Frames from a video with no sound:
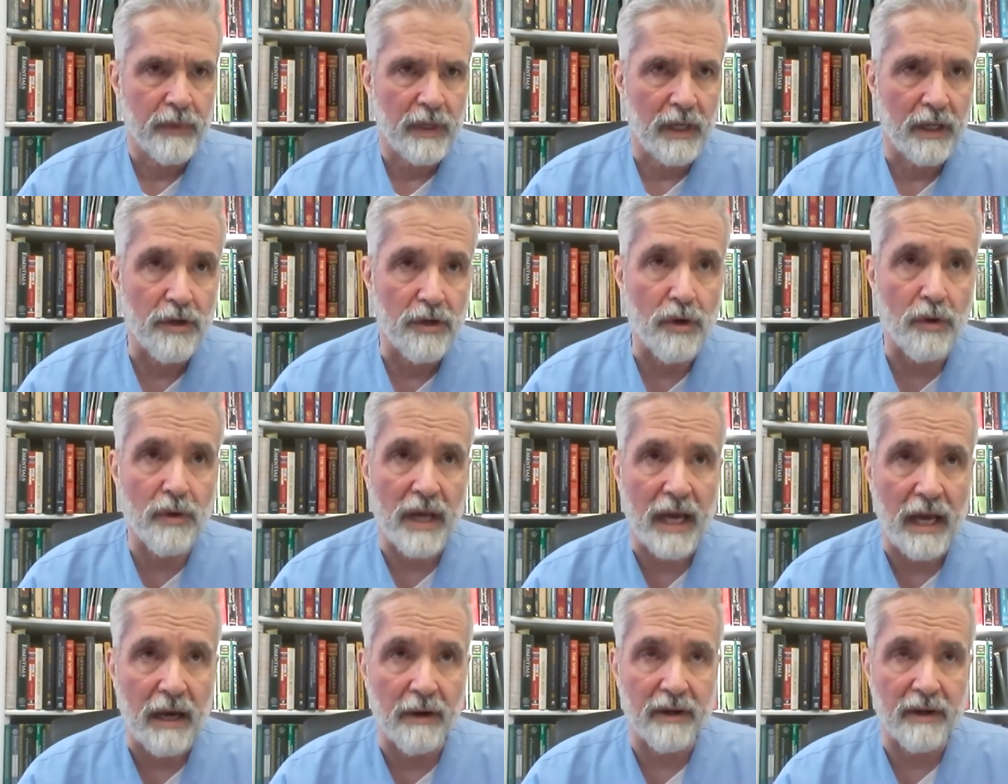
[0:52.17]
a
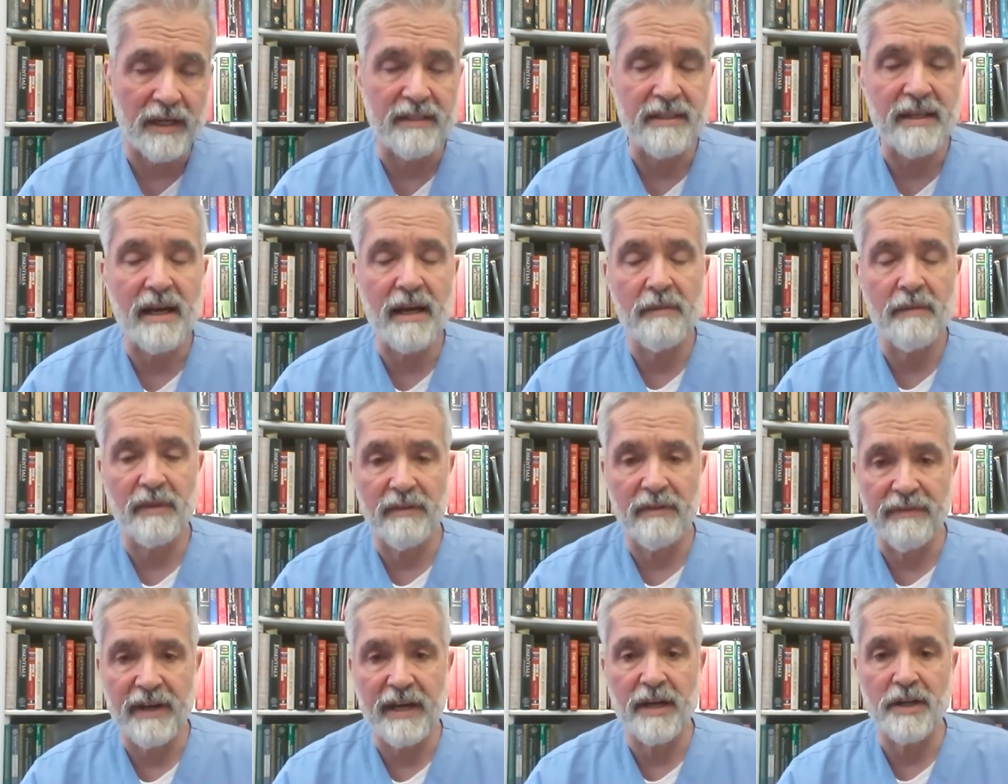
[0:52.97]
note out in a
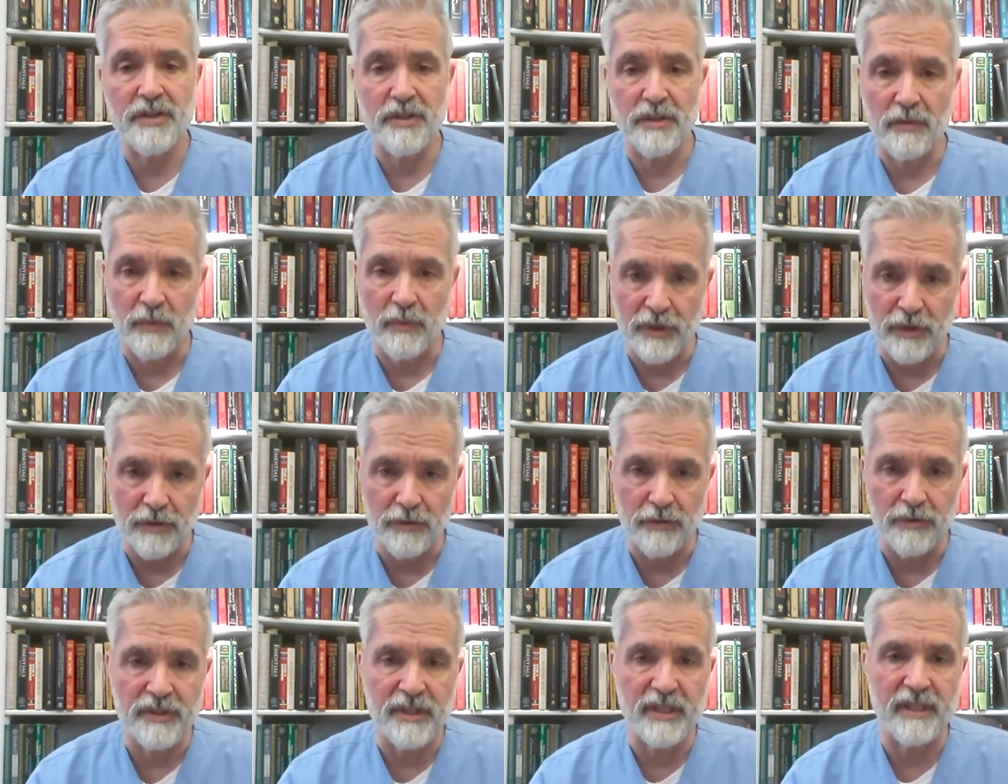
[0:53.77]
timely fashion when
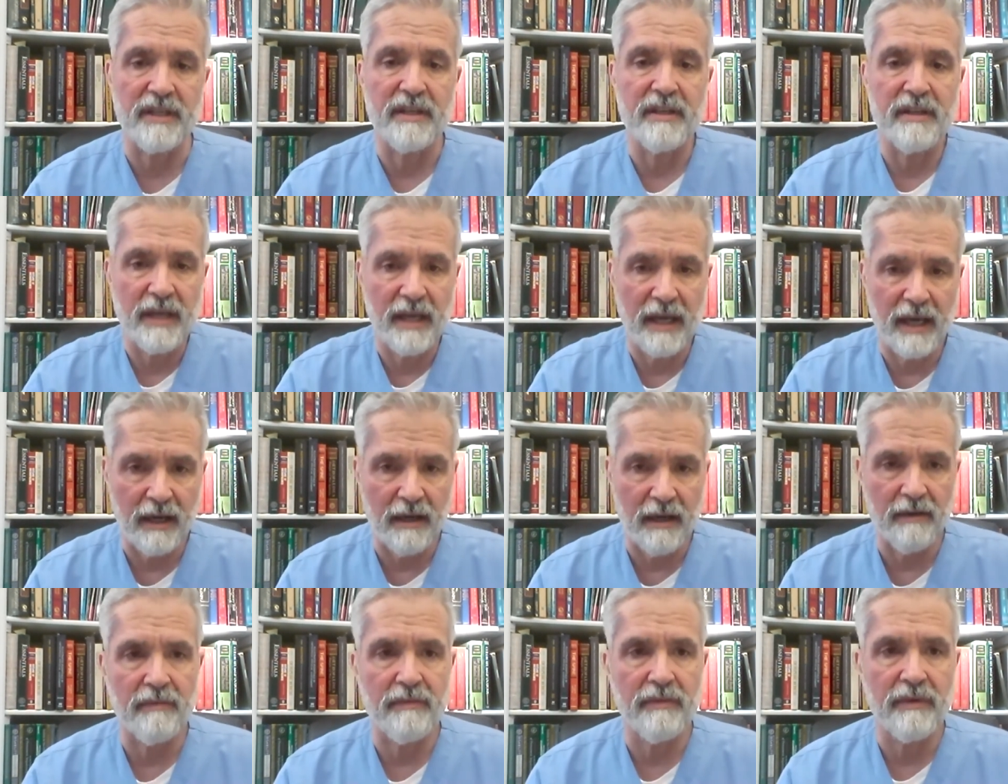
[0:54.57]
you didn't
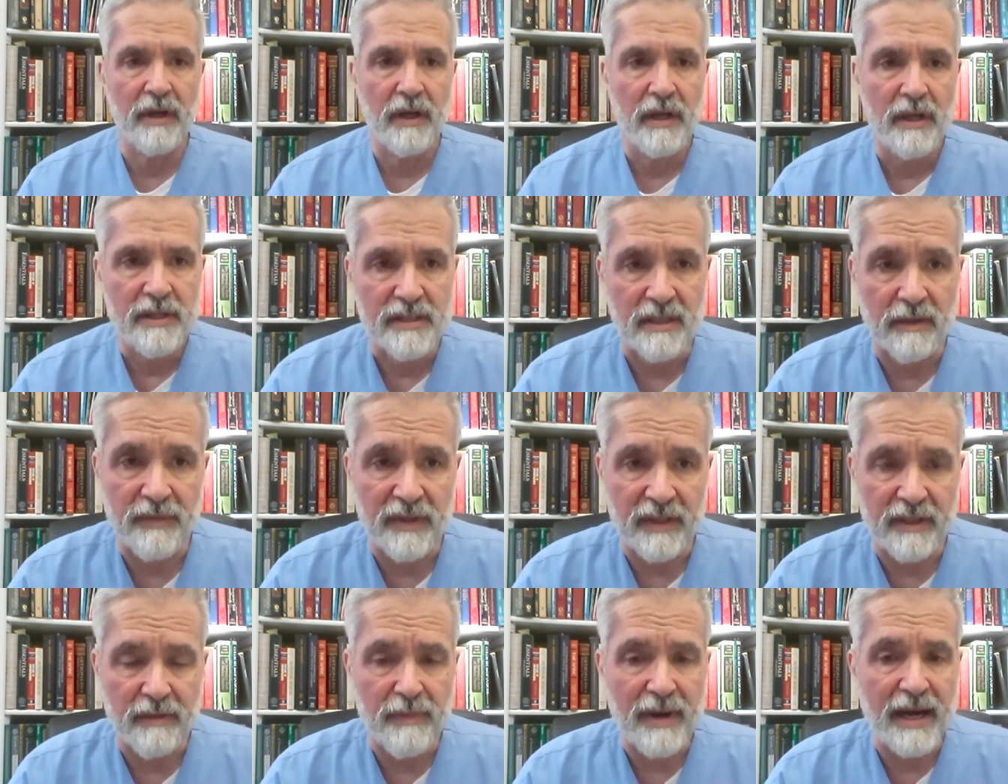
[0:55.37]
have
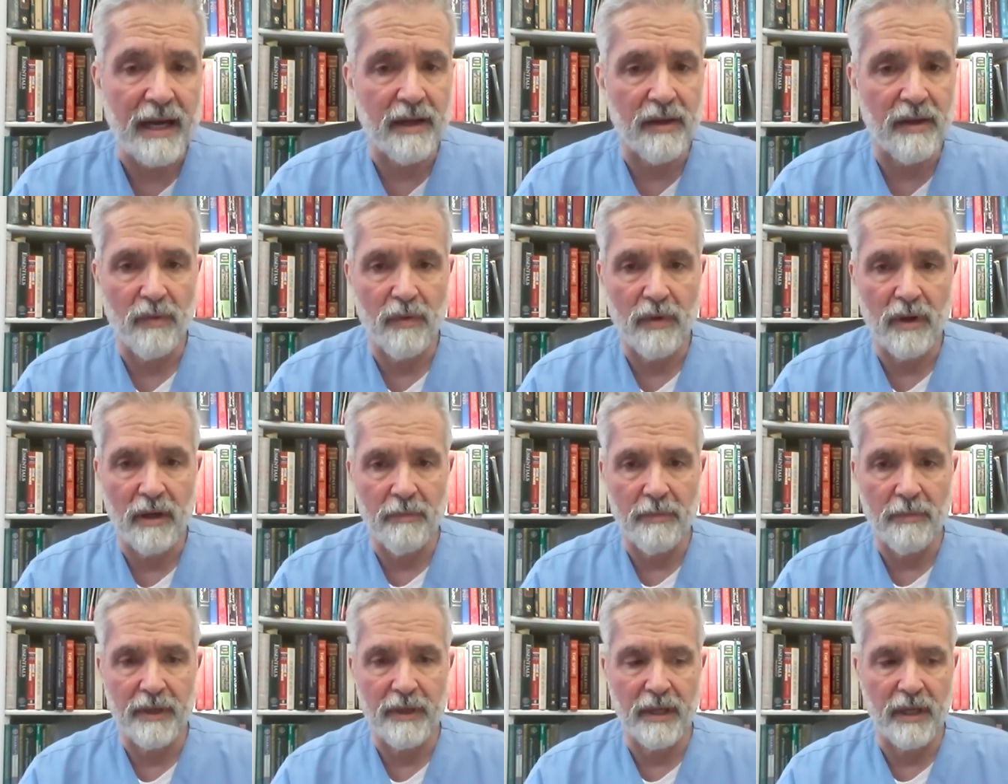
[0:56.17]
something to back you
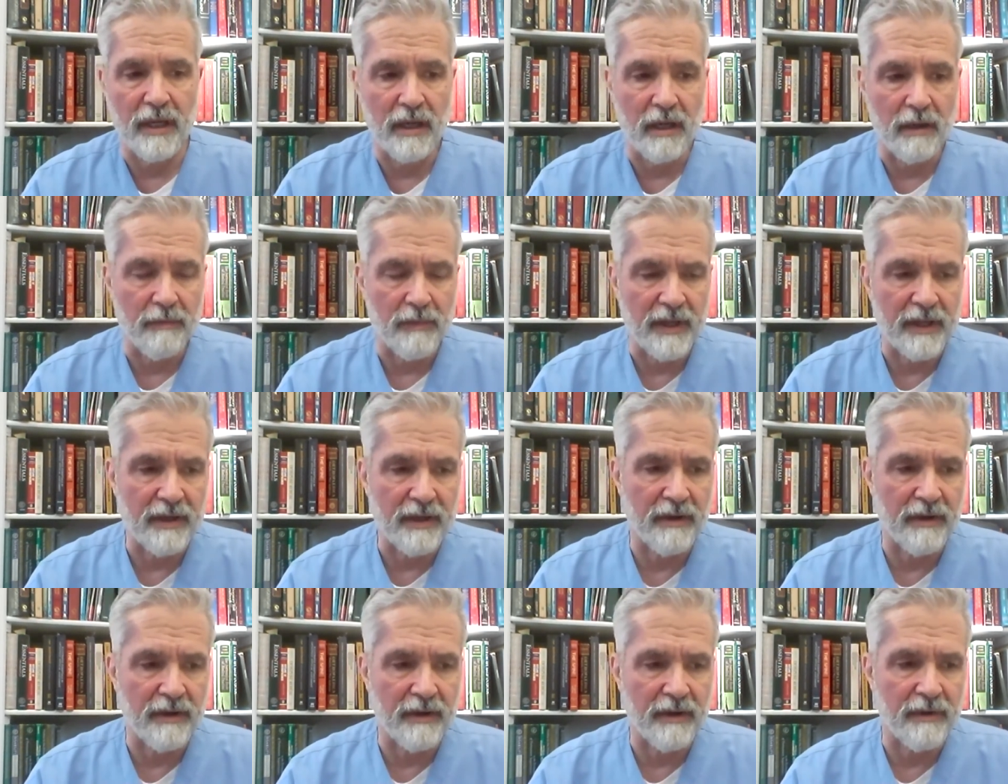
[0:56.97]
up. Um, and
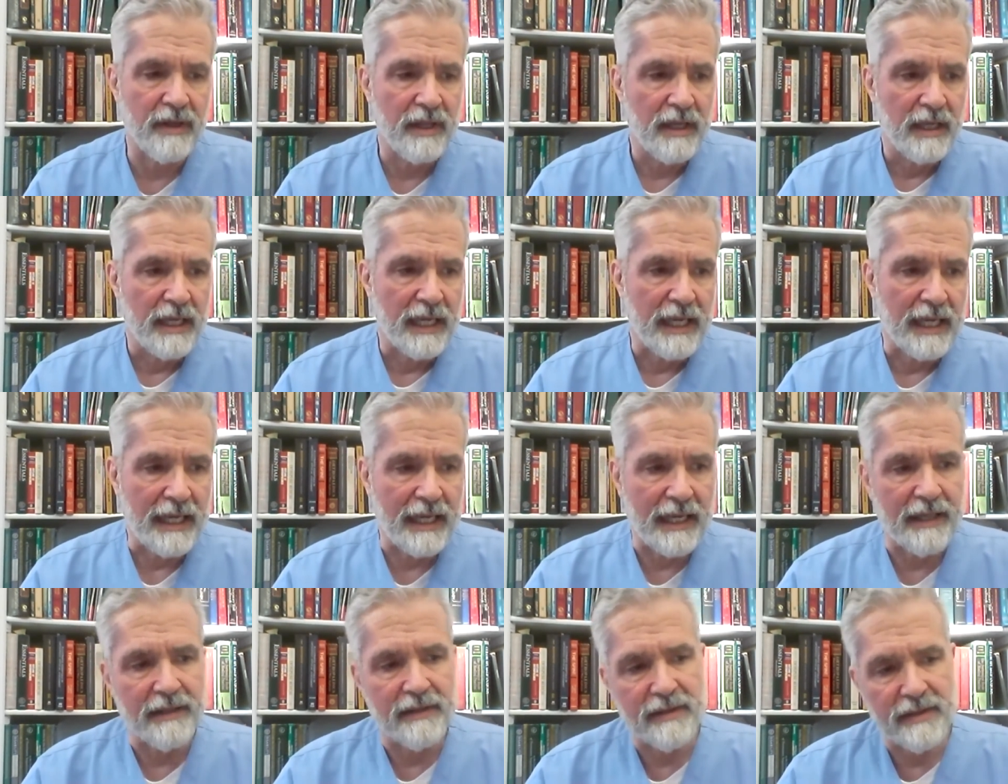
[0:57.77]
now
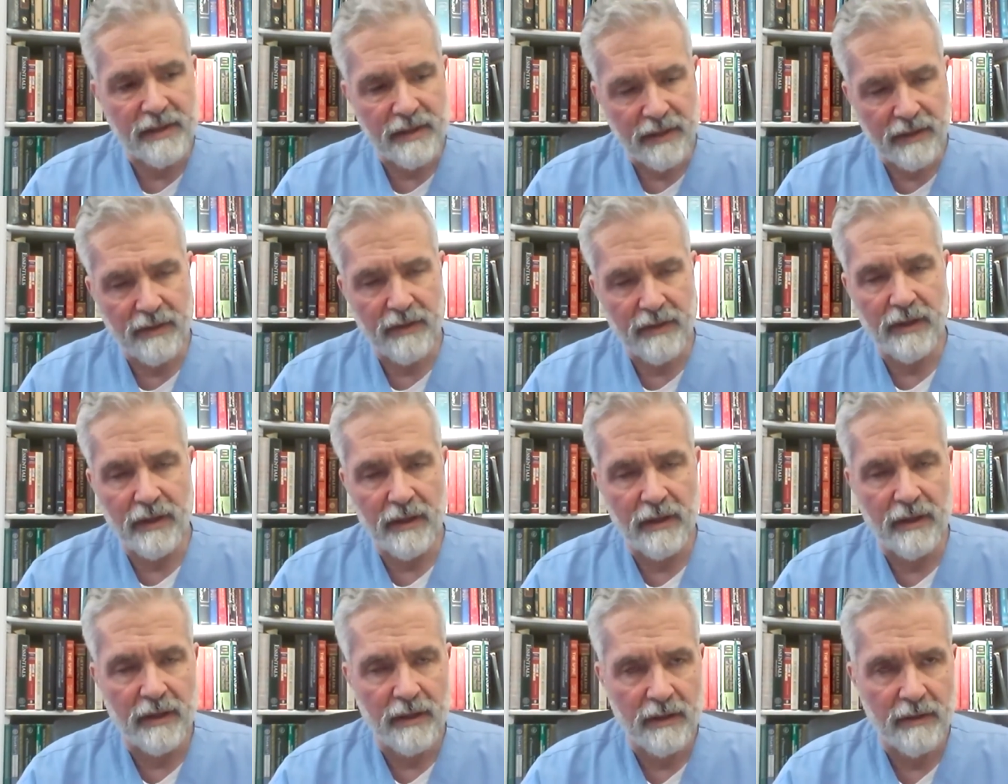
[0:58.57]
it, it,
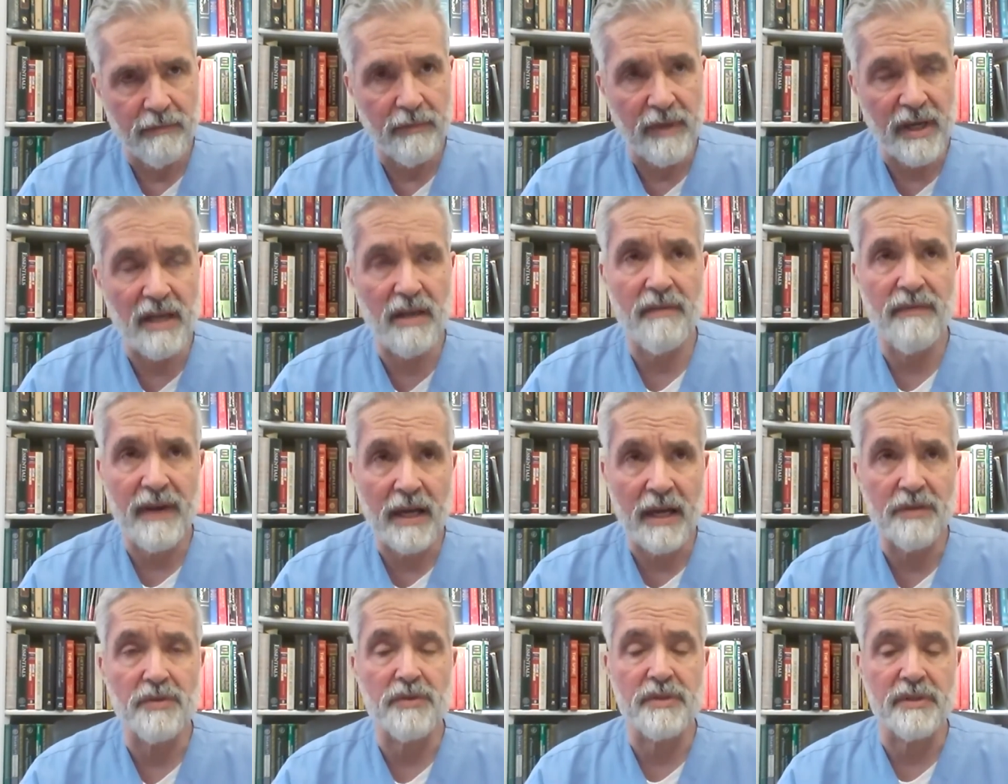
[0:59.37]
the
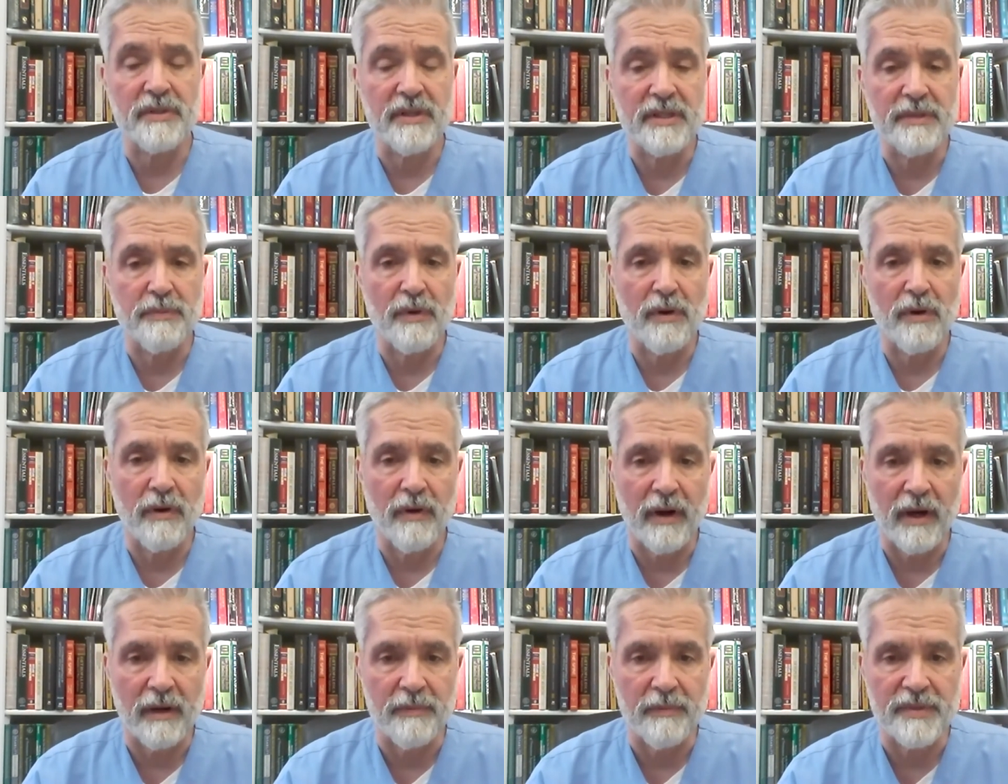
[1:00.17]
manufacturers of these
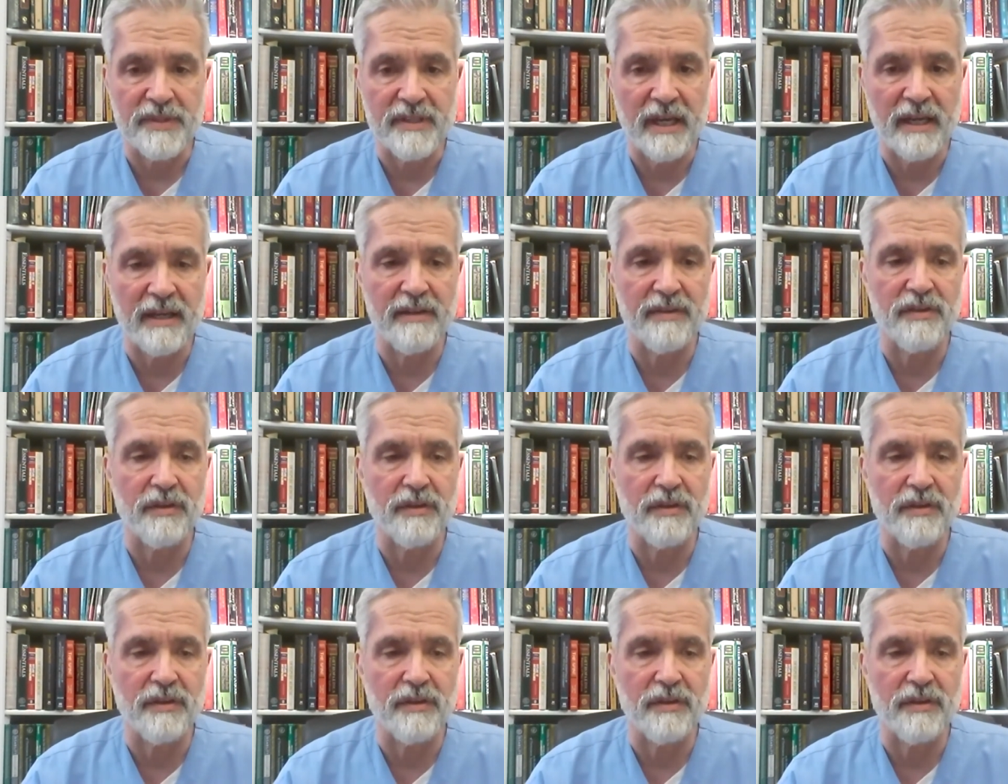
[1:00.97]
programs tend